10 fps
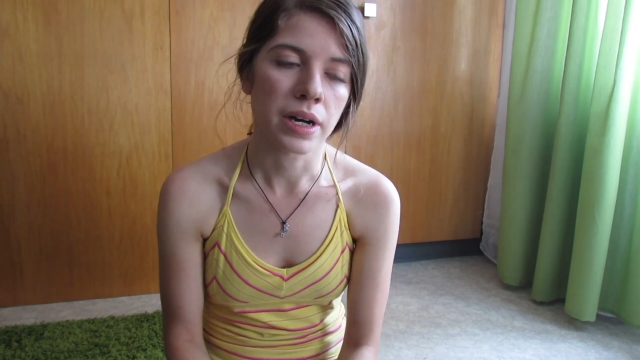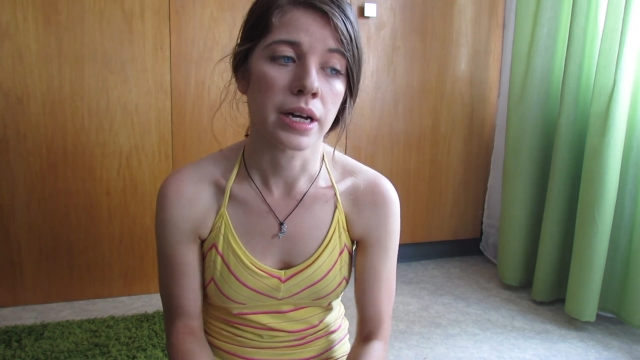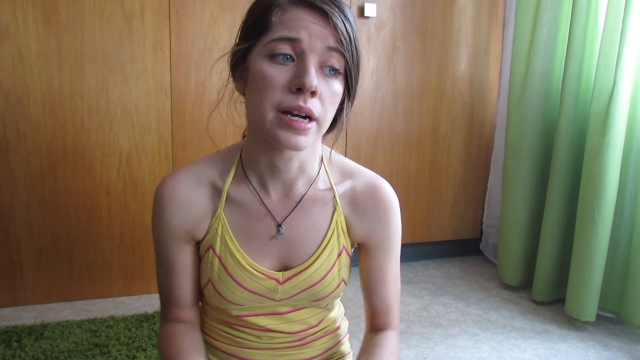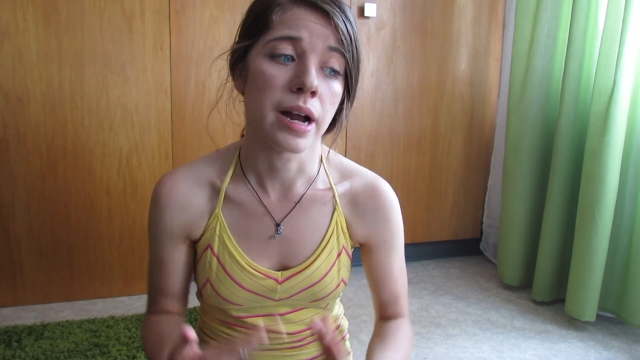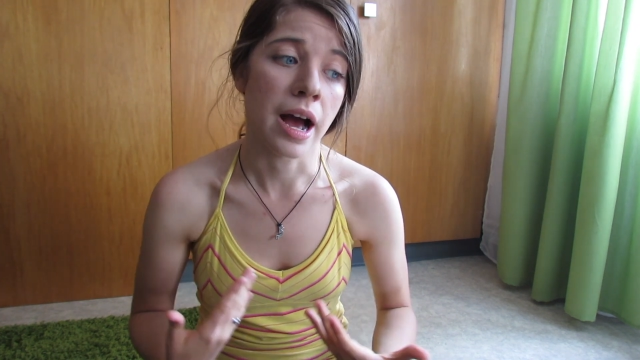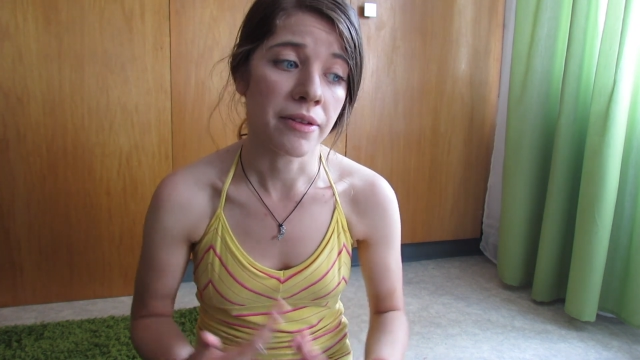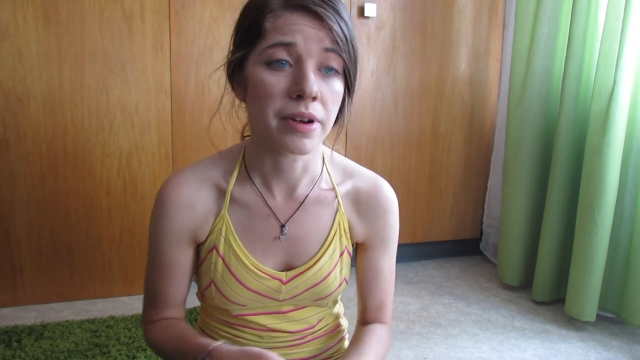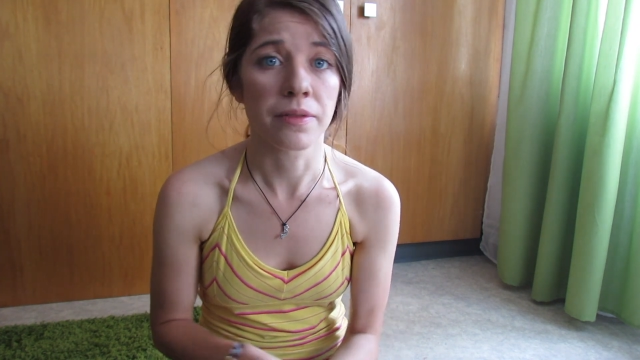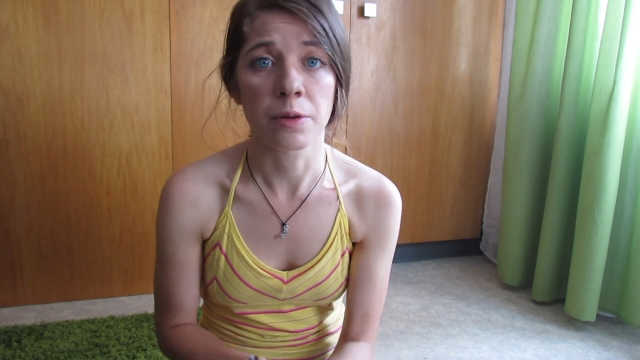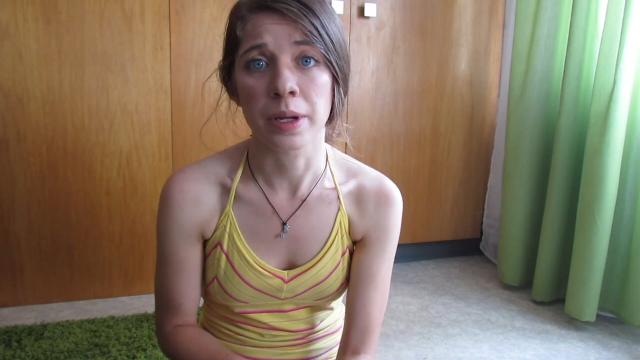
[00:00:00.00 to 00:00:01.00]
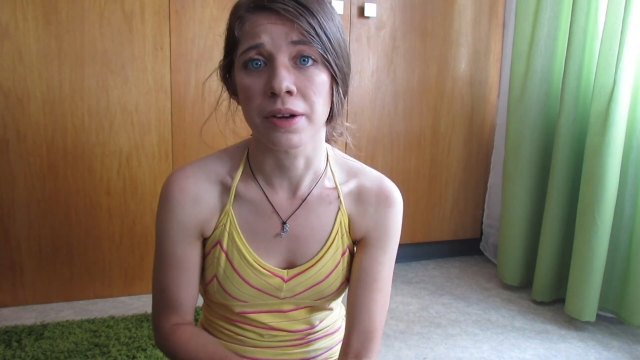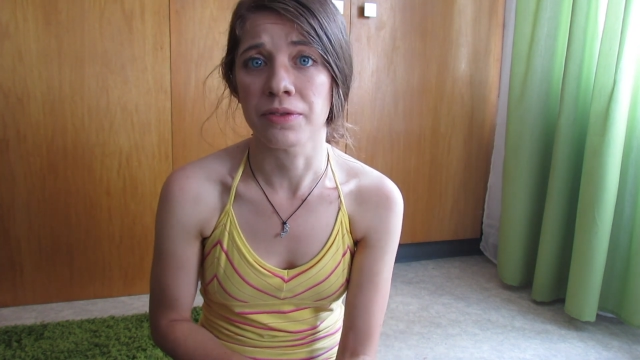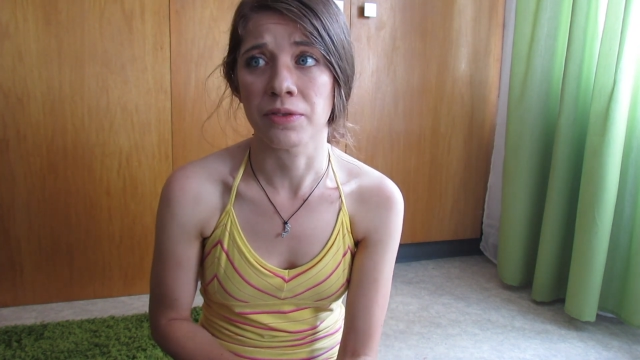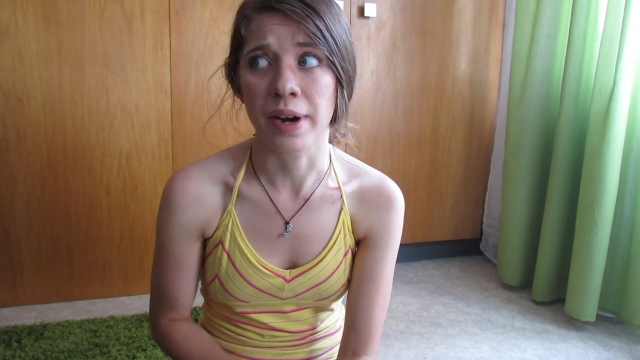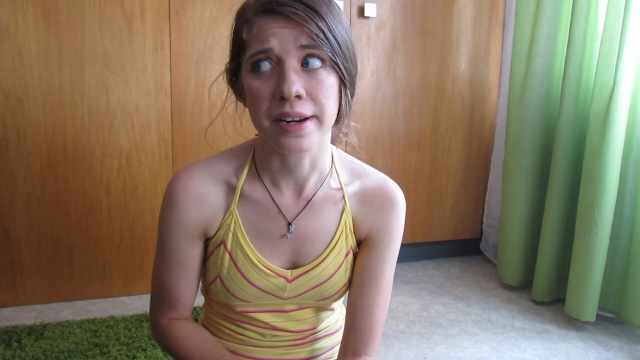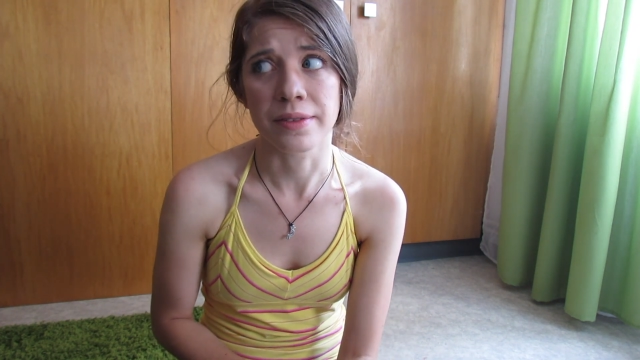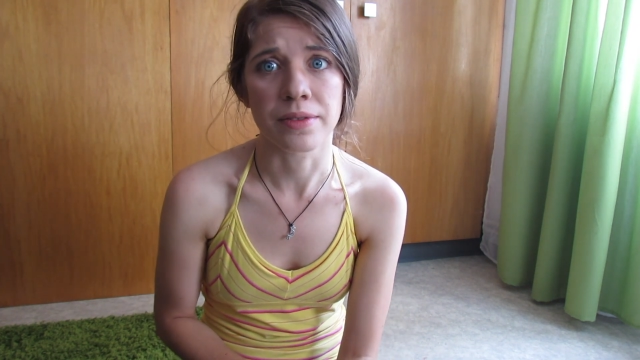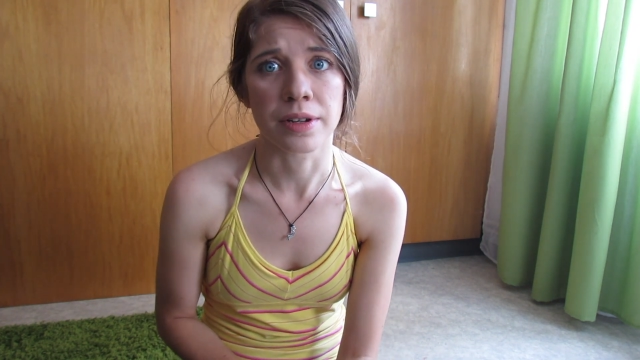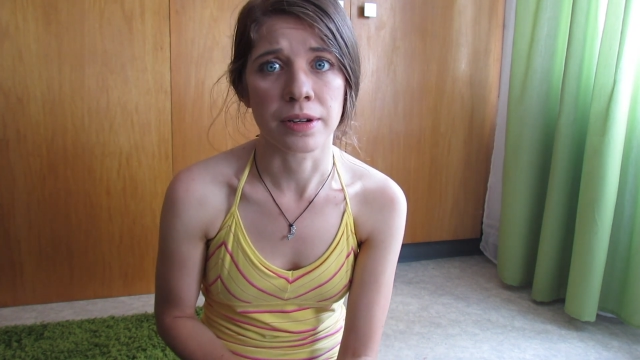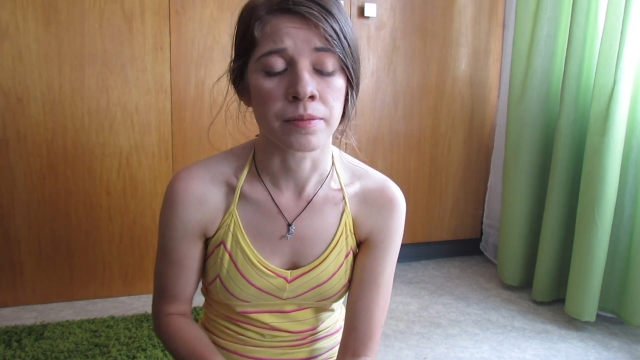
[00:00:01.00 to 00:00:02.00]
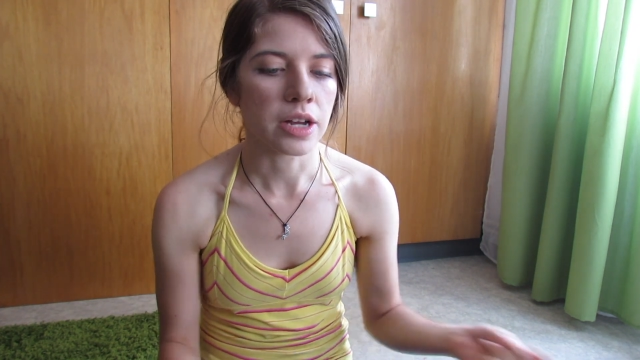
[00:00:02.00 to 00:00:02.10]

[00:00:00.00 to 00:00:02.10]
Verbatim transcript: but I've never been afraid of them.